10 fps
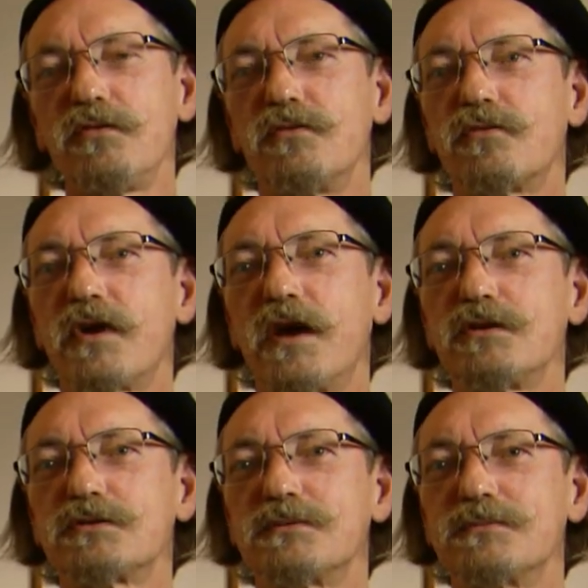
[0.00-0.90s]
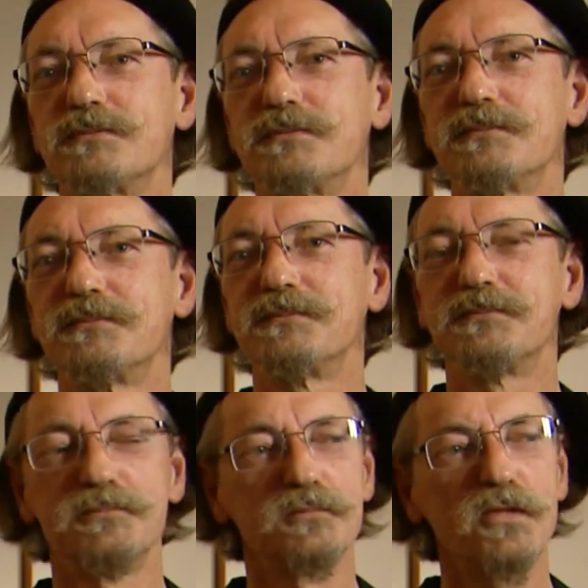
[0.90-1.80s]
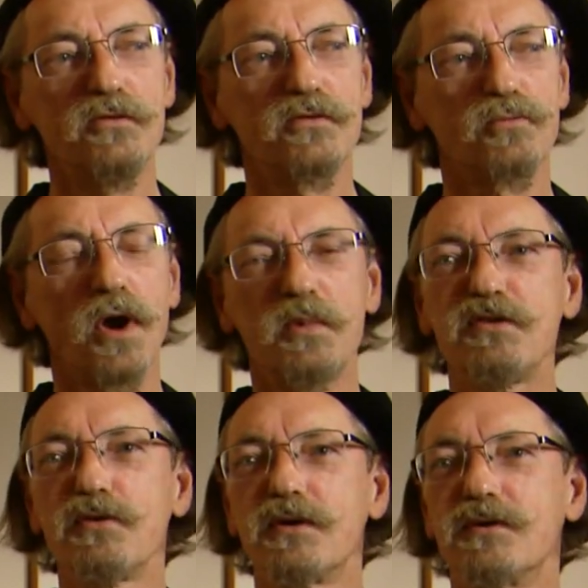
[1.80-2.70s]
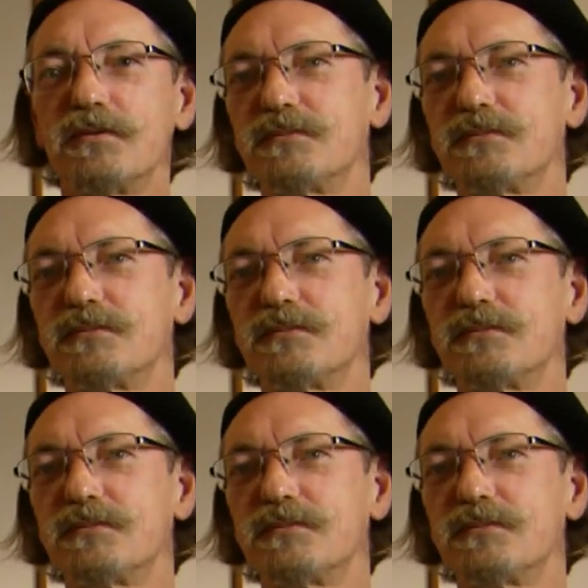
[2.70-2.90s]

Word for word: isn't trash. This is a raw material.